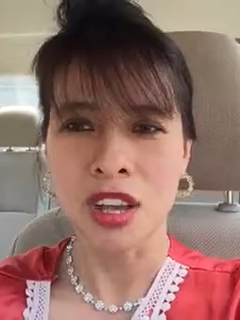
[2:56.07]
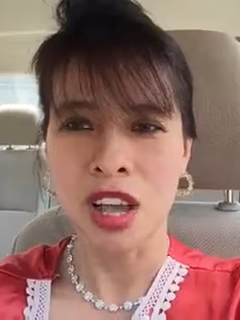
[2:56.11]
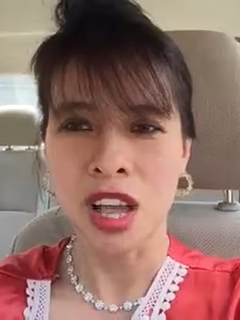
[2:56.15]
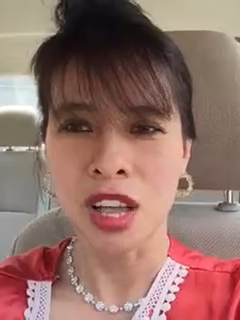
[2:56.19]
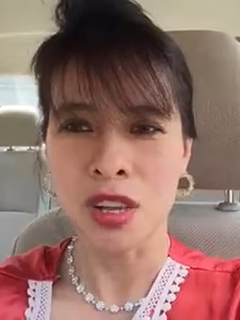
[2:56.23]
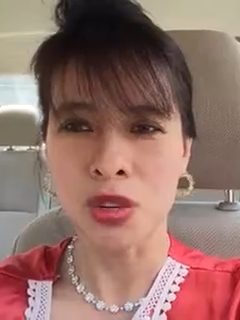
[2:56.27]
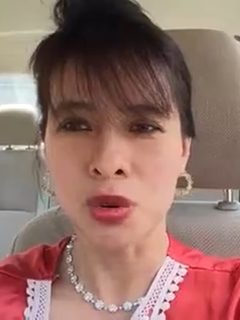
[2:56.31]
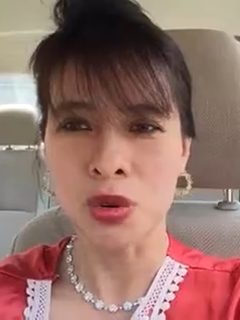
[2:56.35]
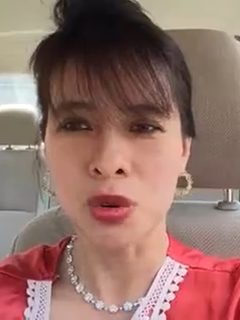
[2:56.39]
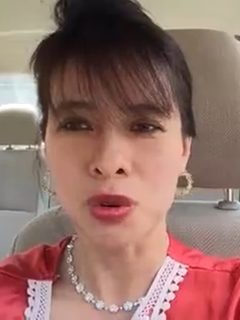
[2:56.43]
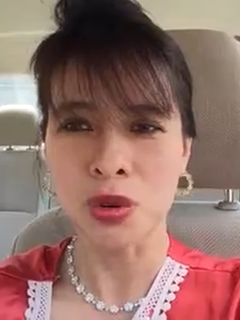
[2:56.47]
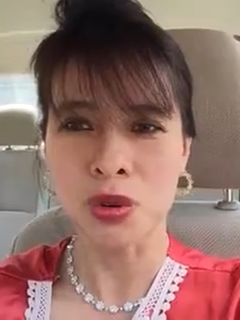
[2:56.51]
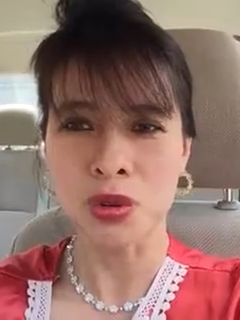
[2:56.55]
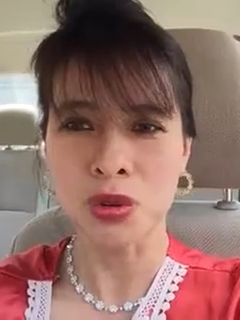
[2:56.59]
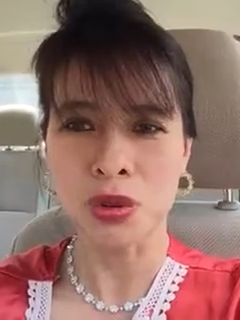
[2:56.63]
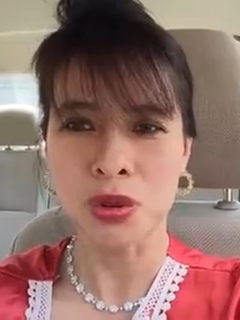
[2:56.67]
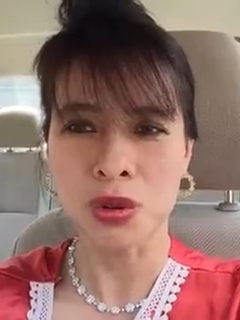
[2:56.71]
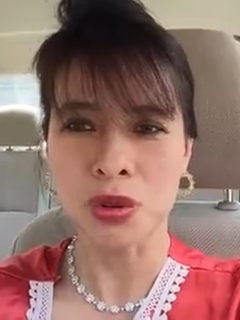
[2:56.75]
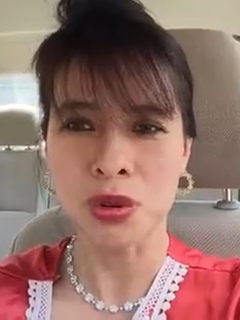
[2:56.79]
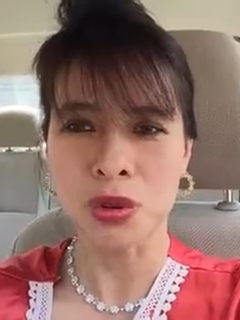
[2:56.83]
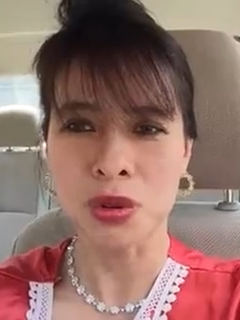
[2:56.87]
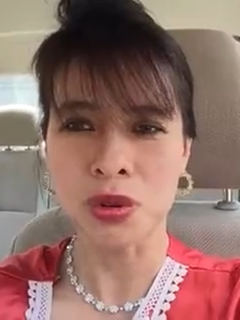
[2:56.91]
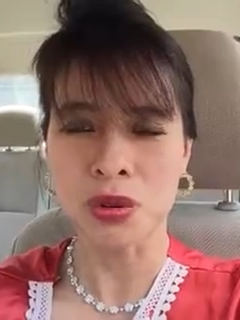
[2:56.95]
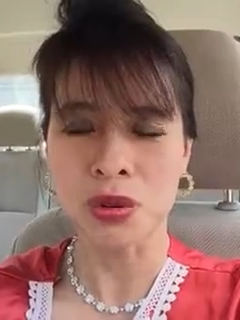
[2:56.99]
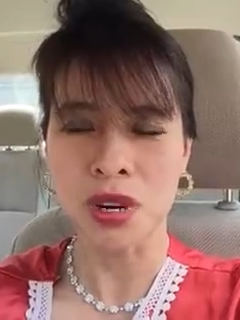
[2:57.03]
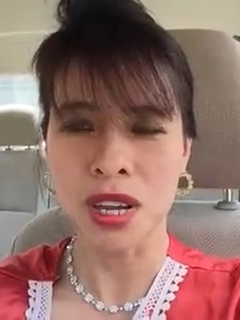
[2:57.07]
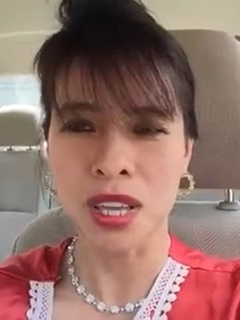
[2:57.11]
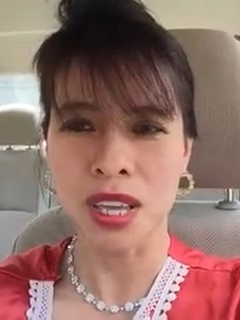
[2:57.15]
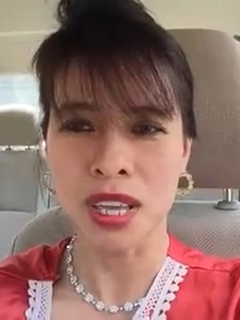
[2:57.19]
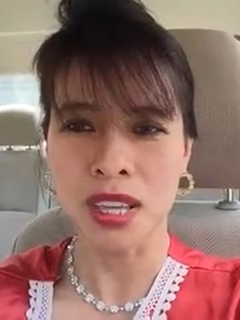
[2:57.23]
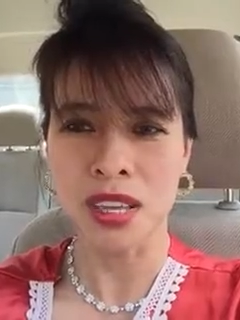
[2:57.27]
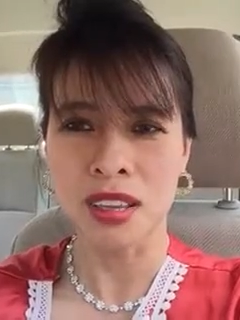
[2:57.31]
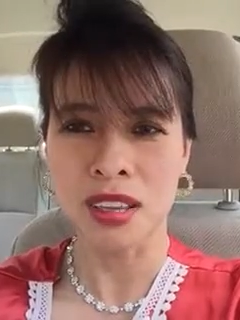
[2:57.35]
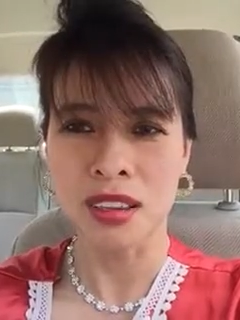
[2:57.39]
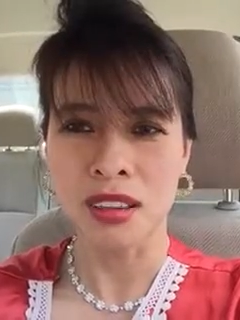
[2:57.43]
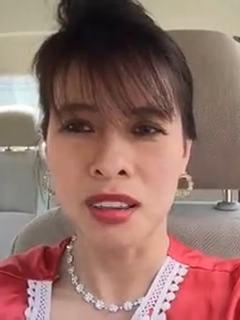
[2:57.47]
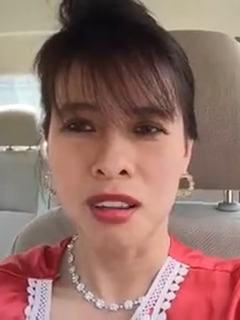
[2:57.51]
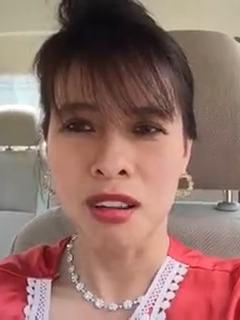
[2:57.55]
A true,
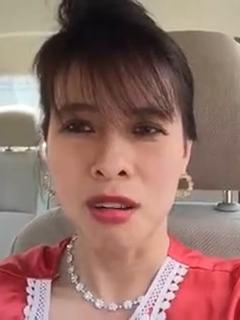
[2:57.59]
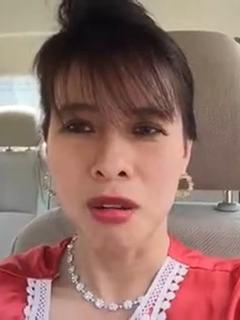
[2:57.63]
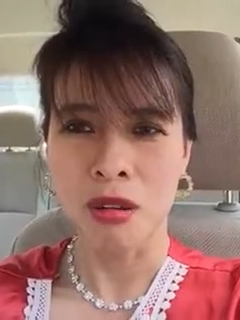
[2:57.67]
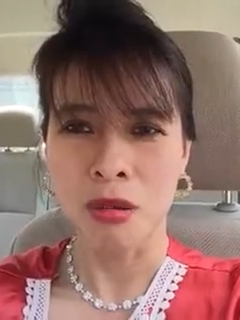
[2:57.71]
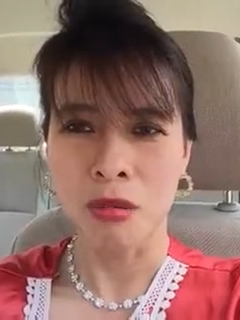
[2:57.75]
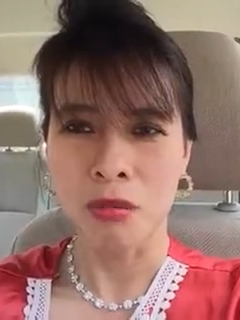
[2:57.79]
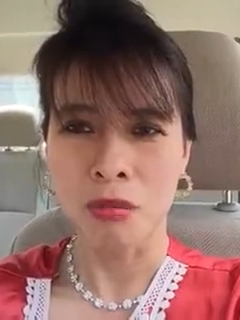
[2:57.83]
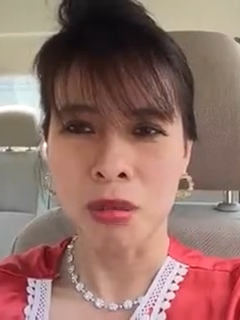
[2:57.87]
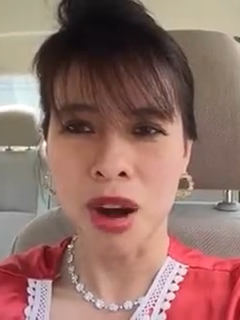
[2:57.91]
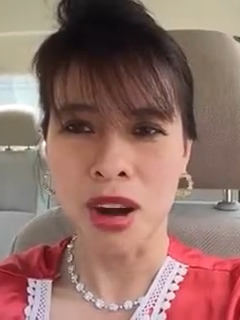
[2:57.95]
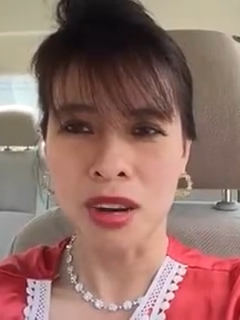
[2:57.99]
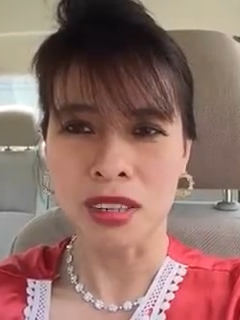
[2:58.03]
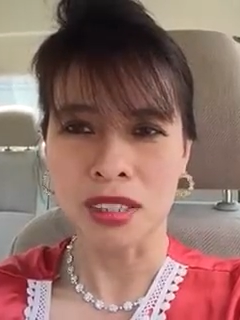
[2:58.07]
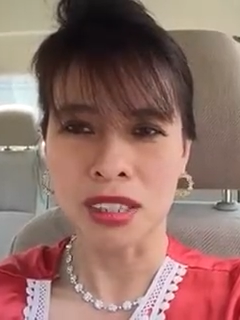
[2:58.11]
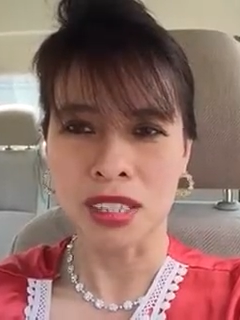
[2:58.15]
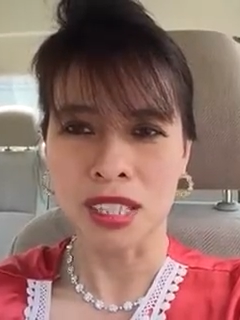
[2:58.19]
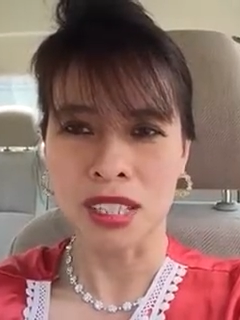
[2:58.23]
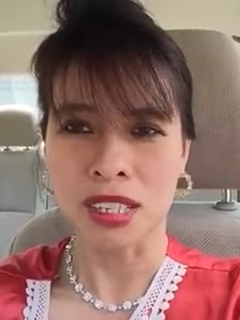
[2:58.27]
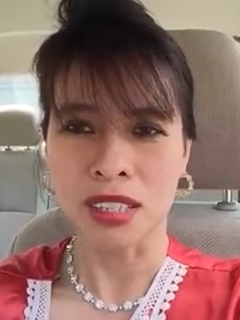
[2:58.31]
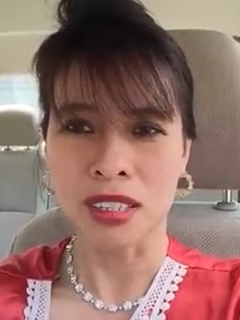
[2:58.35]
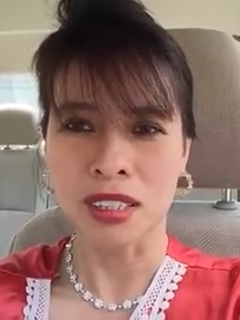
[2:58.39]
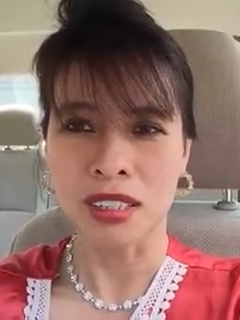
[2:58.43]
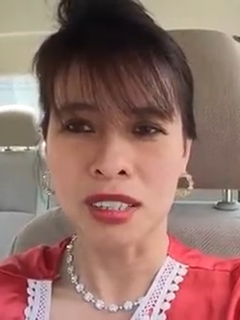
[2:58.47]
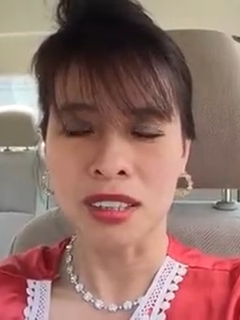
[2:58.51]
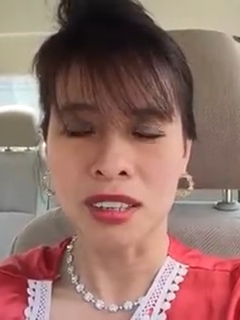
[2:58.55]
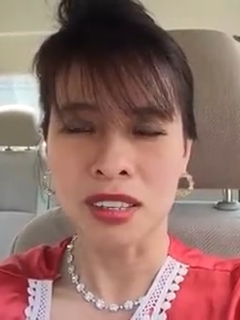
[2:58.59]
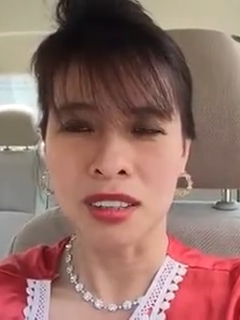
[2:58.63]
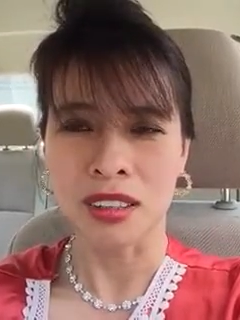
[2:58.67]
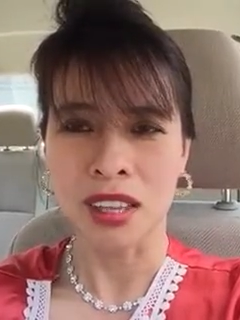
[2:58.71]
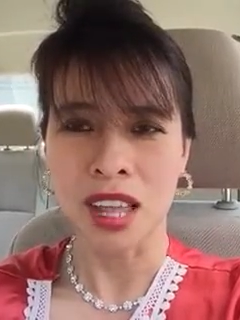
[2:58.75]
truly person